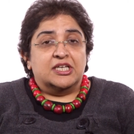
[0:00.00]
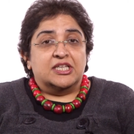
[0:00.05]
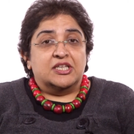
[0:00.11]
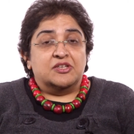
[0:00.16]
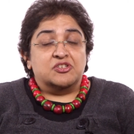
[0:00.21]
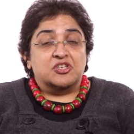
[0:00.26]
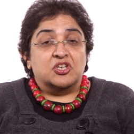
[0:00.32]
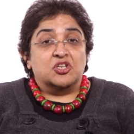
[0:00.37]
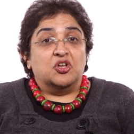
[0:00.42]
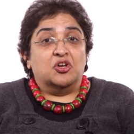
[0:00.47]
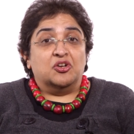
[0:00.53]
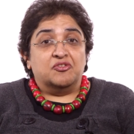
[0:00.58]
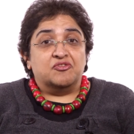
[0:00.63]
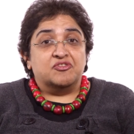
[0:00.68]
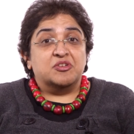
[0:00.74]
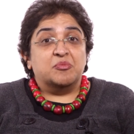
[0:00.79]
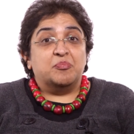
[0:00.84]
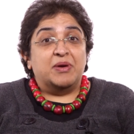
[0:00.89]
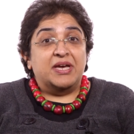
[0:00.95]
There's a lot
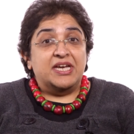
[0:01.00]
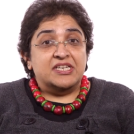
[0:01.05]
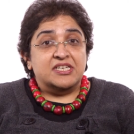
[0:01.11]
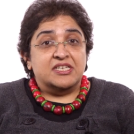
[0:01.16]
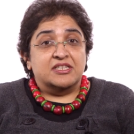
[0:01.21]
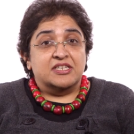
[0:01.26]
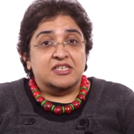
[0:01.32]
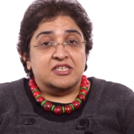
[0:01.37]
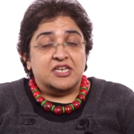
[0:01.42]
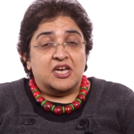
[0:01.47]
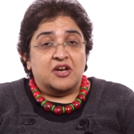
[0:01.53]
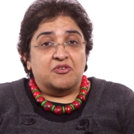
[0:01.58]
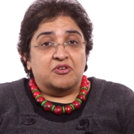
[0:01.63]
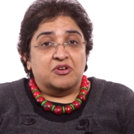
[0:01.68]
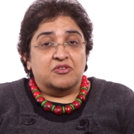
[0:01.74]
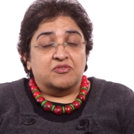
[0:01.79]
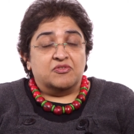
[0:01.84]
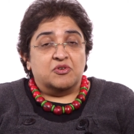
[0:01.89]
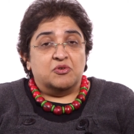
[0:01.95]
of debate in this
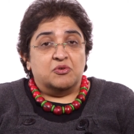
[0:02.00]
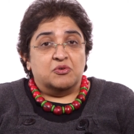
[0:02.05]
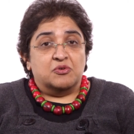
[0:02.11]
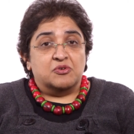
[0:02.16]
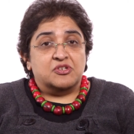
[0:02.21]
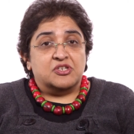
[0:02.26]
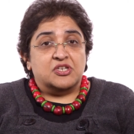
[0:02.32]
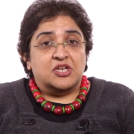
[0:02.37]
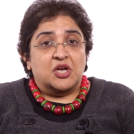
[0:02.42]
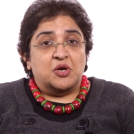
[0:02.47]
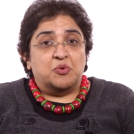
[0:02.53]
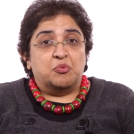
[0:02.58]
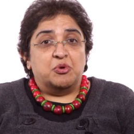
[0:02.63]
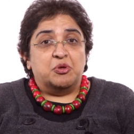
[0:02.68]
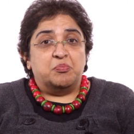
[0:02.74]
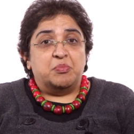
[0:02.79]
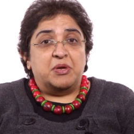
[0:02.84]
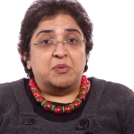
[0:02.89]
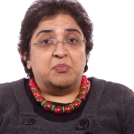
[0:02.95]
area, of course,
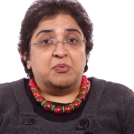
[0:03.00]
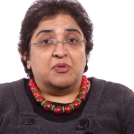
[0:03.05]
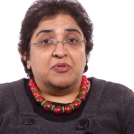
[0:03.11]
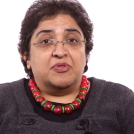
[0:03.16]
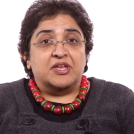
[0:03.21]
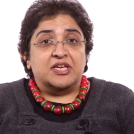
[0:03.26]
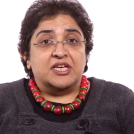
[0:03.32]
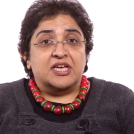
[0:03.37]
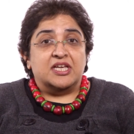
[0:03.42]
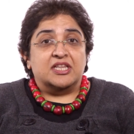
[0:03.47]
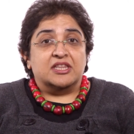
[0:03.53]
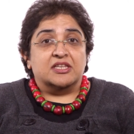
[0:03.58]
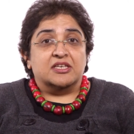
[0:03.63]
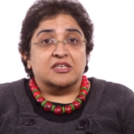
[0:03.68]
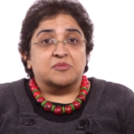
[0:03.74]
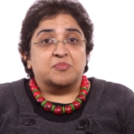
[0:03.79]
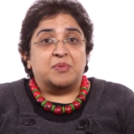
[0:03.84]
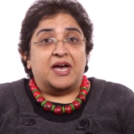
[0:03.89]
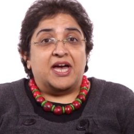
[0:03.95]
with people thinking
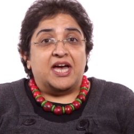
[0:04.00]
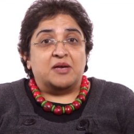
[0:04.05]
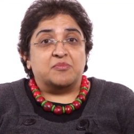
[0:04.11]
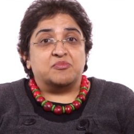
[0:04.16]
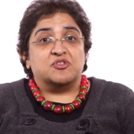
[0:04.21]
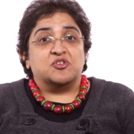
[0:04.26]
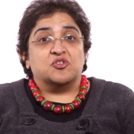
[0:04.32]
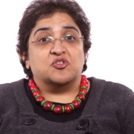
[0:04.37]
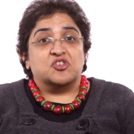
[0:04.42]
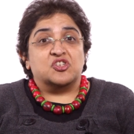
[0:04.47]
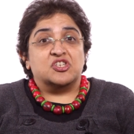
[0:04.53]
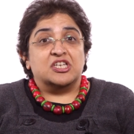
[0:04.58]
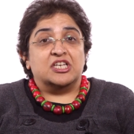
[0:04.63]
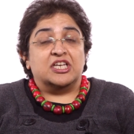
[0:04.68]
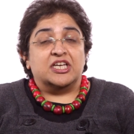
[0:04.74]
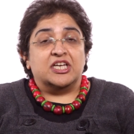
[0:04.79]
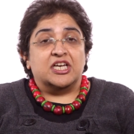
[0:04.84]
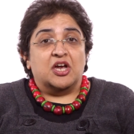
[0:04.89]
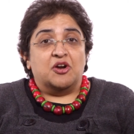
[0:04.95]
that perhaps you're
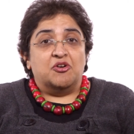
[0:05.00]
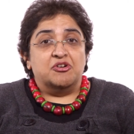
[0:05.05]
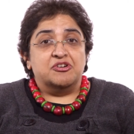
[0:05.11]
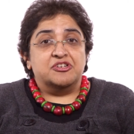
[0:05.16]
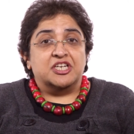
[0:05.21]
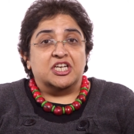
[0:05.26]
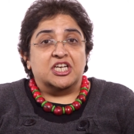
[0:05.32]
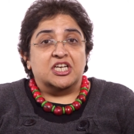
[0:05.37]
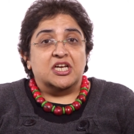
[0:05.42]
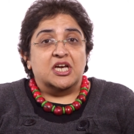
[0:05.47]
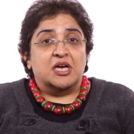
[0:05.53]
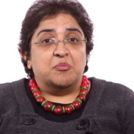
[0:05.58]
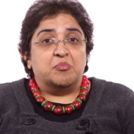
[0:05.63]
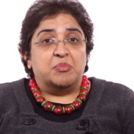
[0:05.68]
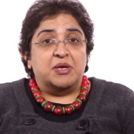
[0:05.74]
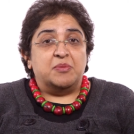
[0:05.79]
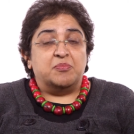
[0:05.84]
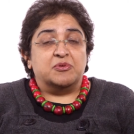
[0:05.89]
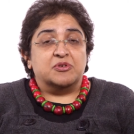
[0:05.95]
still encouraging
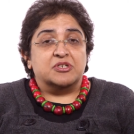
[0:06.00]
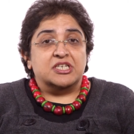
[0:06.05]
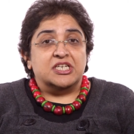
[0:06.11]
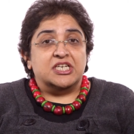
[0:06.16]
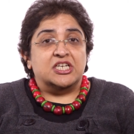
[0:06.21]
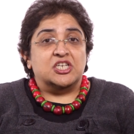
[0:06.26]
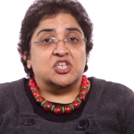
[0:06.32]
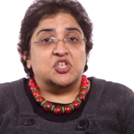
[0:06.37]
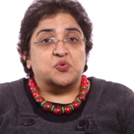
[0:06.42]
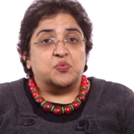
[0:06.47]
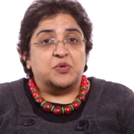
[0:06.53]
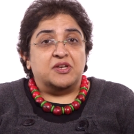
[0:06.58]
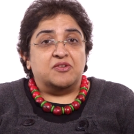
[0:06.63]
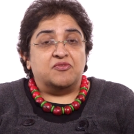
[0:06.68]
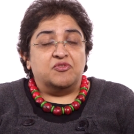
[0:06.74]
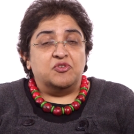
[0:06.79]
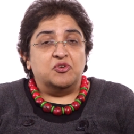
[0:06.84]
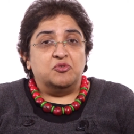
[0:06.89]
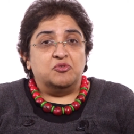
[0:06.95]
people to eat
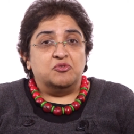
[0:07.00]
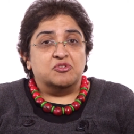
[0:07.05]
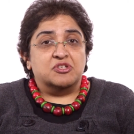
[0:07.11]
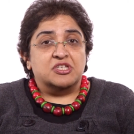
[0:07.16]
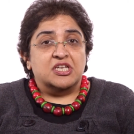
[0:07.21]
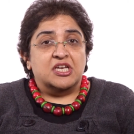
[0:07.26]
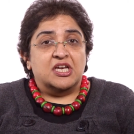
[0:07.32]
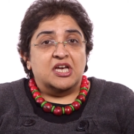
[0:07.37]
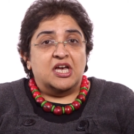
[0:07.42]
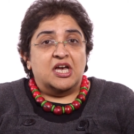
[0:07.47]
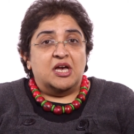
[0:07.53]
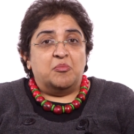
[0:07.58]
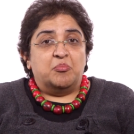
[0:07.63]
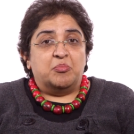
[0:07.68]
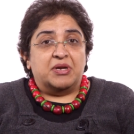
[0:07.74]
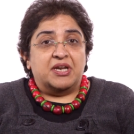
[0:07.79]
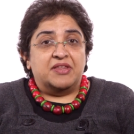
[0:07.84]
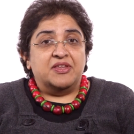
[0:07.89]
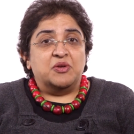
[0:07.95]
sweet foods.
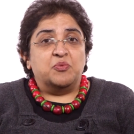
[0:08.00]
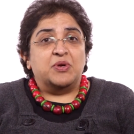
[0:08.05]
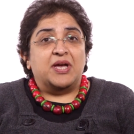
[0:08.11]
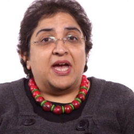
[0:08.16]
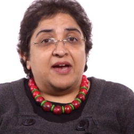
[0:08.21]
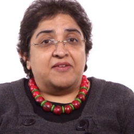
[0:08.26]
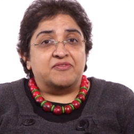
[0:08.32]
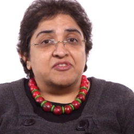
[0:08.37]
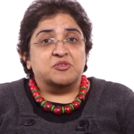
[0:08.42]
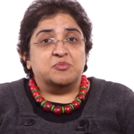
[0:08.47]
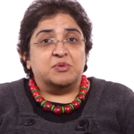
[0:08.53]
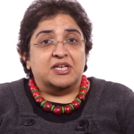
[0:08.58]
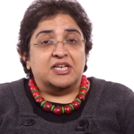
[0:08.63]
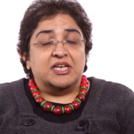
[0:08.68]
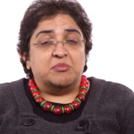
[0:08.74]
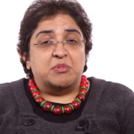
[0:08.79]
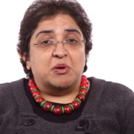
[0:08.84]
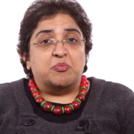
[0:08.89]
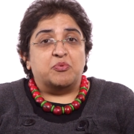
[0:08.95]
But I think we have to be a
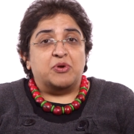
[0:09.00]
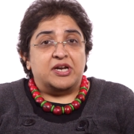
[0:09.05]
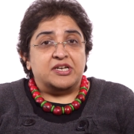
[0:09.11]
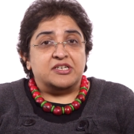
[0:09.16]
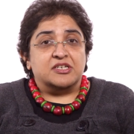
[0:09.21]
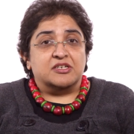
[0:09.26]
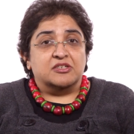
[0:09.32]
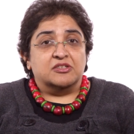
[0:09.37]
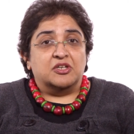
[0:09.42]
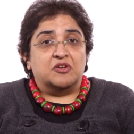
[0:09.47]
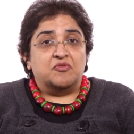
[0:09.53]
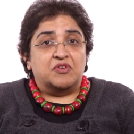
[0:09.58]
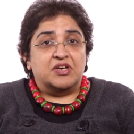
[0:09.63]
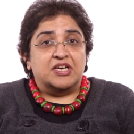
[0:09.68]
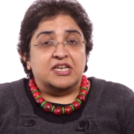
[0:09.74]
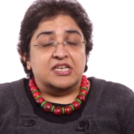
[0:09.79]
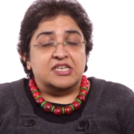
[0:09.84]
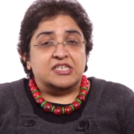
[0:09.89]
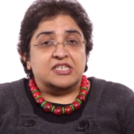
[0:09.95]
little bit practical and
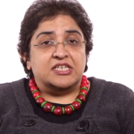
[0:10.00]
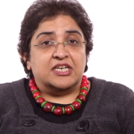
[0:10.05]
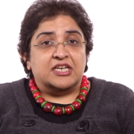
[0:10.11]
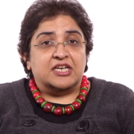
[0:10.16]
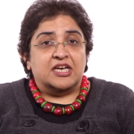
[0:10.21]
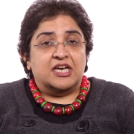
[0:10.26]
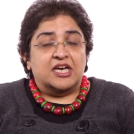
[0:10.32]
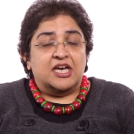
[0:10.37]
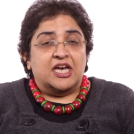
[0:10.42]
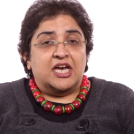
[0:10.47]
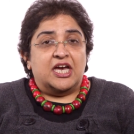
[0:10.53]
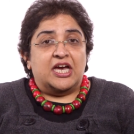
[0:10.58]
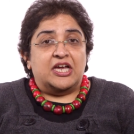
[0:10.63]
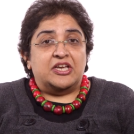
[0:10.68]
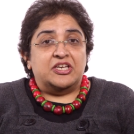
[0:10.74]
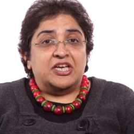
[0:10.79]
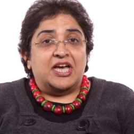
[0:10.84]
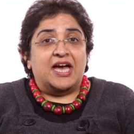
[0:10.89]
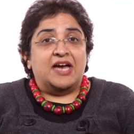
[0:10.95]
realistic.
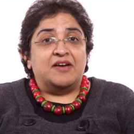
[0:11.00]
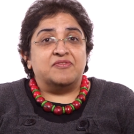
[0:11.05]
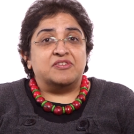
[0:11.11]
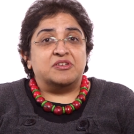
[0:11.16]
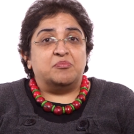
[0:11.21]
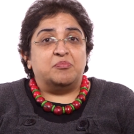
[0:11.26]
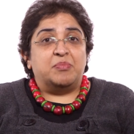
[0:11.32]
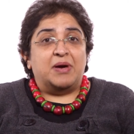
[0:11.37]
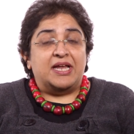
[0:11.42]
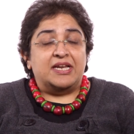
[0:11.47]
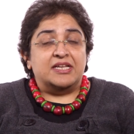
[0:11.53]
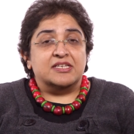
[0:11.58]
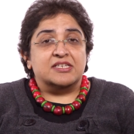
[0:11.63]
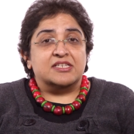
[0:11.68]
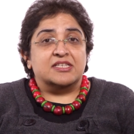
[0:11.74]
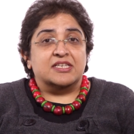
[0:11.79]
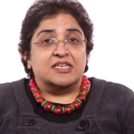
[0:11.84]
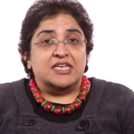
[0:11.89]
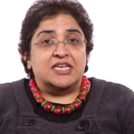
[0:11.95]
And you have to
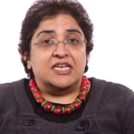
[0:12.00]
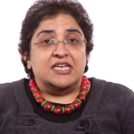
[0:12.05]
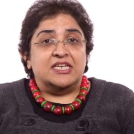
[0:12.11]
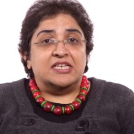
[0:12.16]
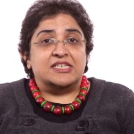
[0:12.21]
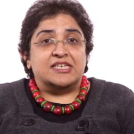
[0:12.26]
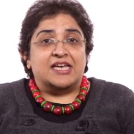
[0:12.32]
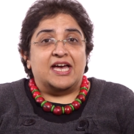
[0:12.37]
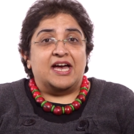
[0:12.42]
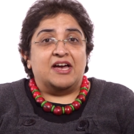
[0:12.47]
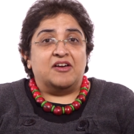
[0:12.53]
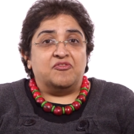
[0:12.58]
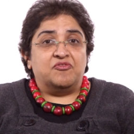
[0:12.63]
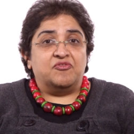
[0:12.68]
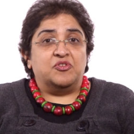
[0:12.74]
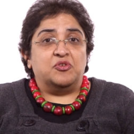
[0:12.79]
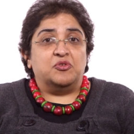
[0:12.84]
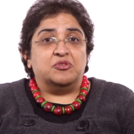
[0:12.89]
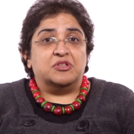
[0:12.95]
balance the need to have
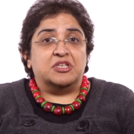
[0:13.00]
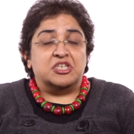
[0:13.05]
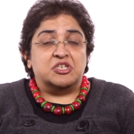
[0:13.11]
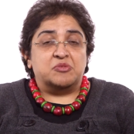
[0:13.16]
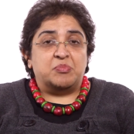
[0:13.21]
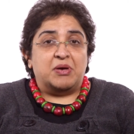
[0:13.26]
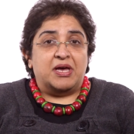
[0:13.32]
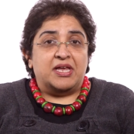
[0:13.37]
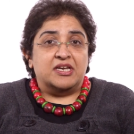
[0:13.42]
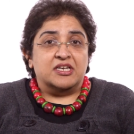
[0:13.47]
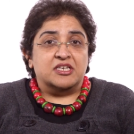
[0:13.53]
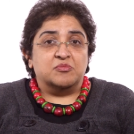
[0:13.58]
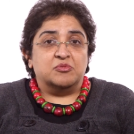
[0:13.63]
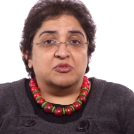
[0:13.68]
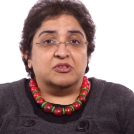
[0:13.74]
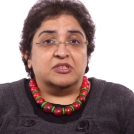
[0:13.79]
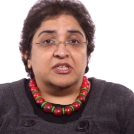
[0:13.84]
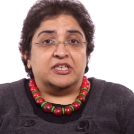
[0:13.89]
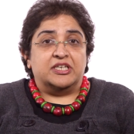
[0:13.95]
food that is
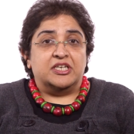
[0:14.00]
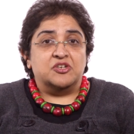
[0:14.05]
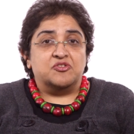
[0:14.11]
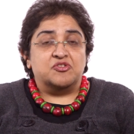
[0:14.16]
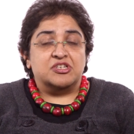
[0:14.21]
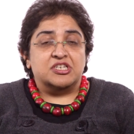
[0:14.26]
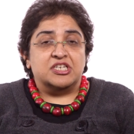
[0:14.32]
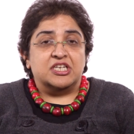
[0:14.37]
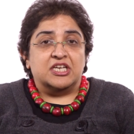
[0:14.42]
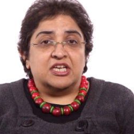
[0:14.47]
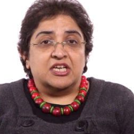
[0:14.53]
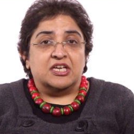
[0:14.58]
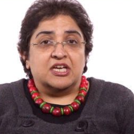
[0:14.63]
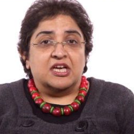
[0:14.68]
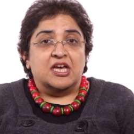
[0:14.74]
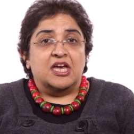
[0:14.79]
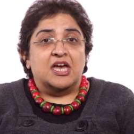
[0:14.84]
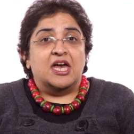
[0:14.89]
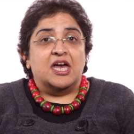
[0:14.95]
palatable and interesting,